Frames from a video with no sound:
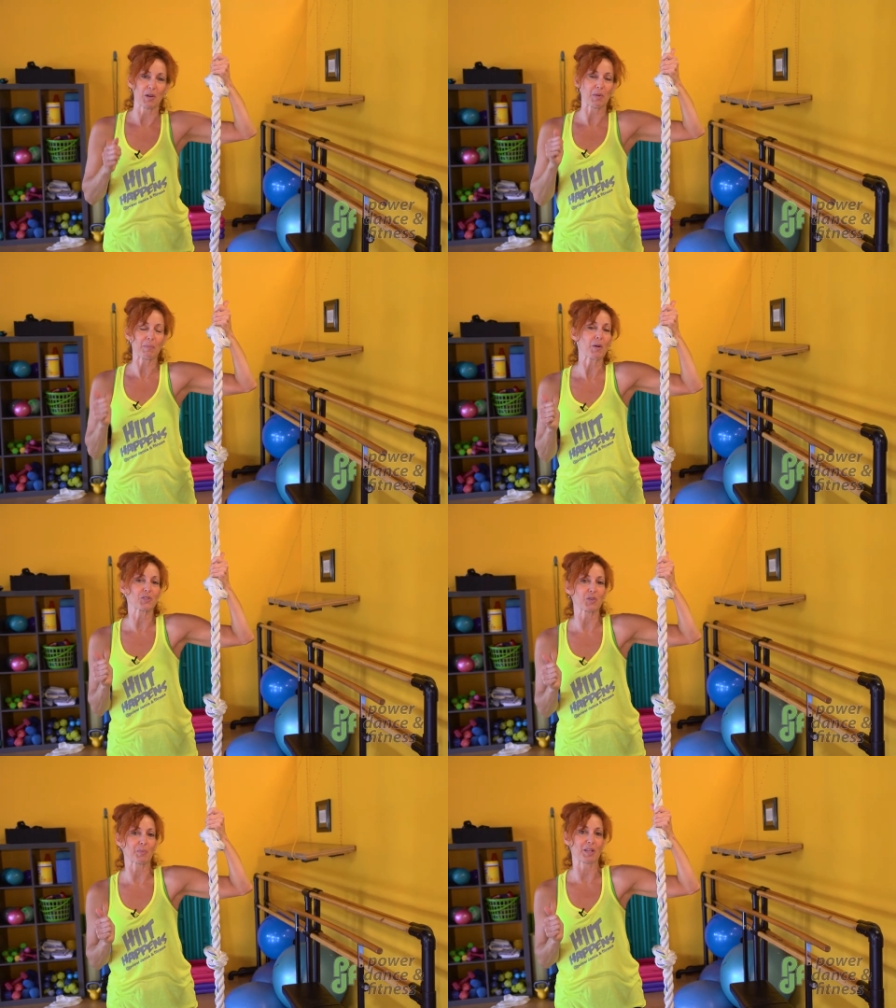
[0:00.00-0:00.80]
you know, we
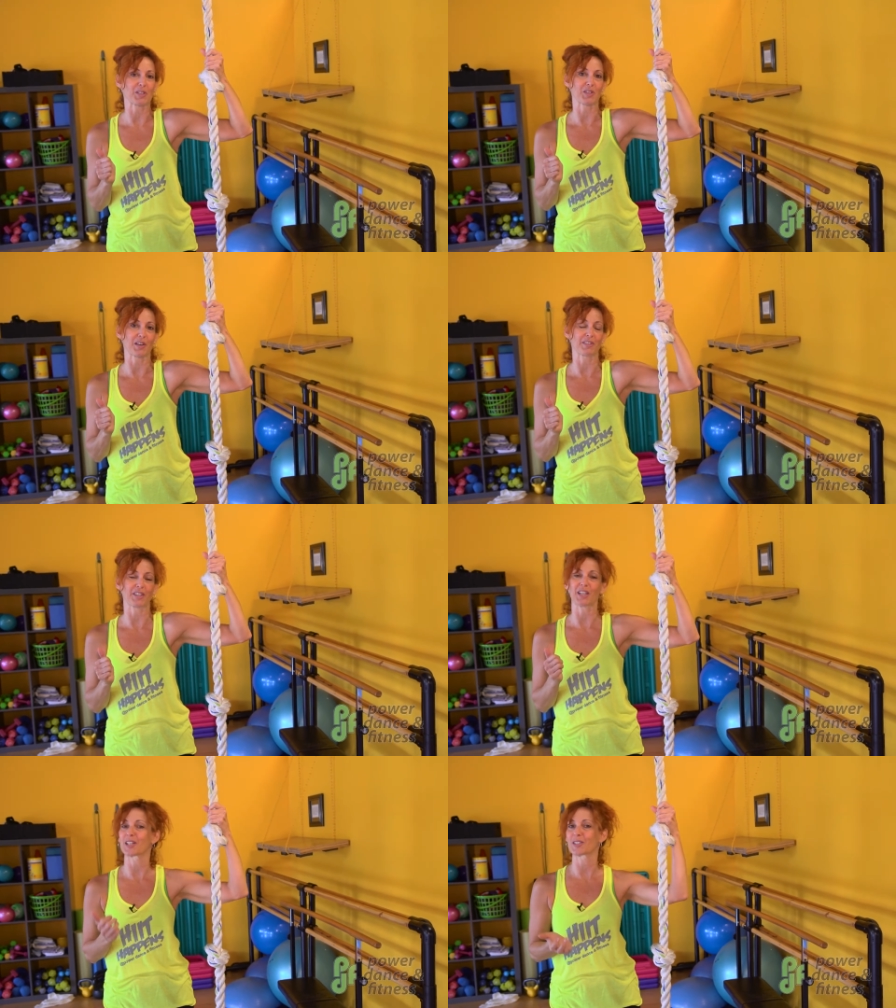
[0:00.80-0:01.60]
post your picture and
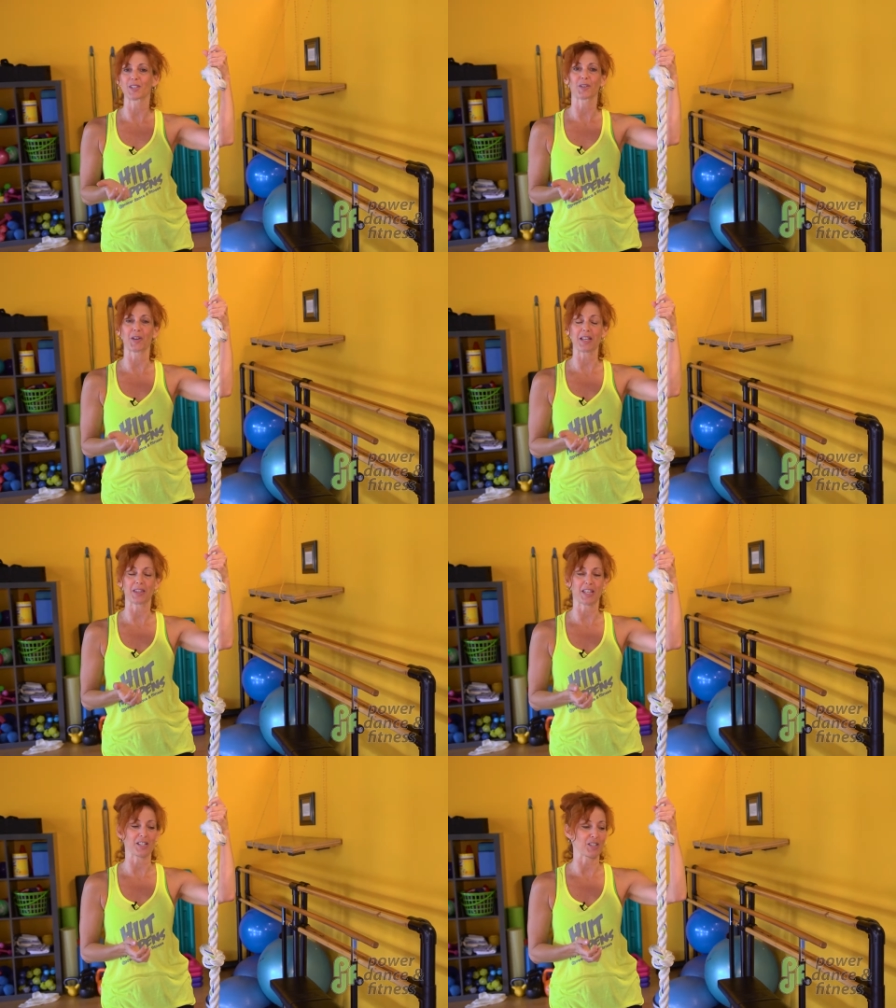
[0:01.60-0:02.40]
everything, and it's a great
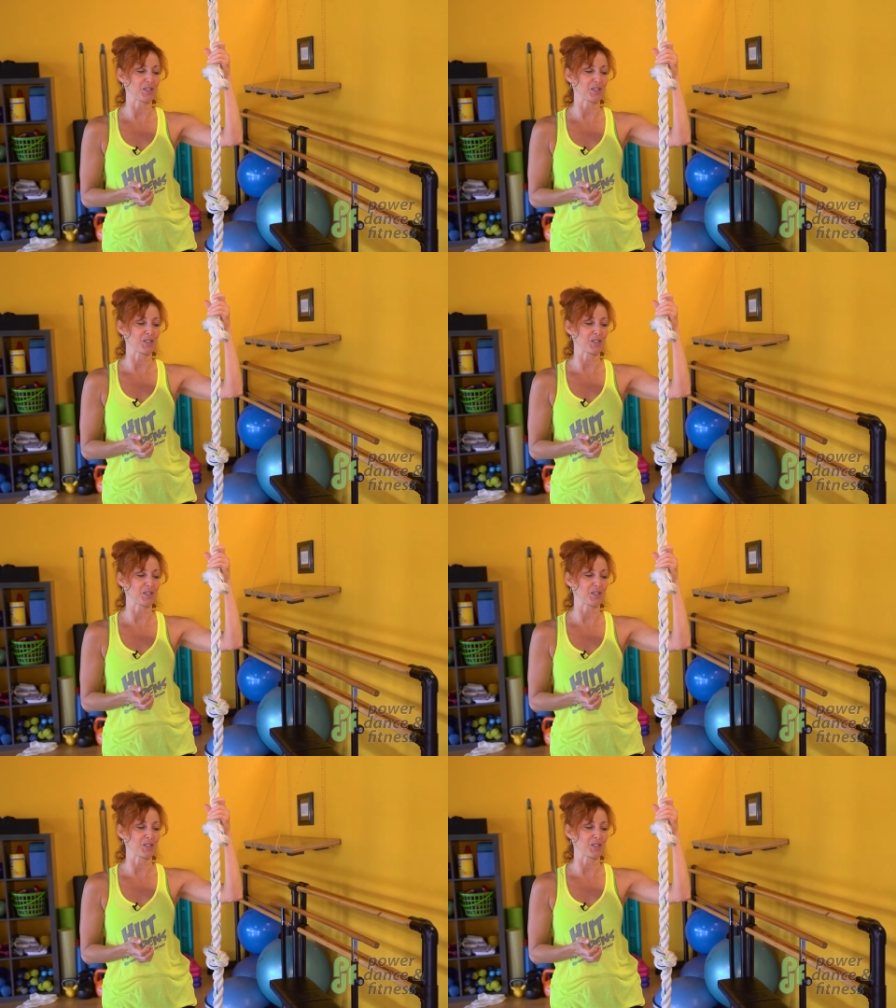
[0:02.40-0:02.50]
thing to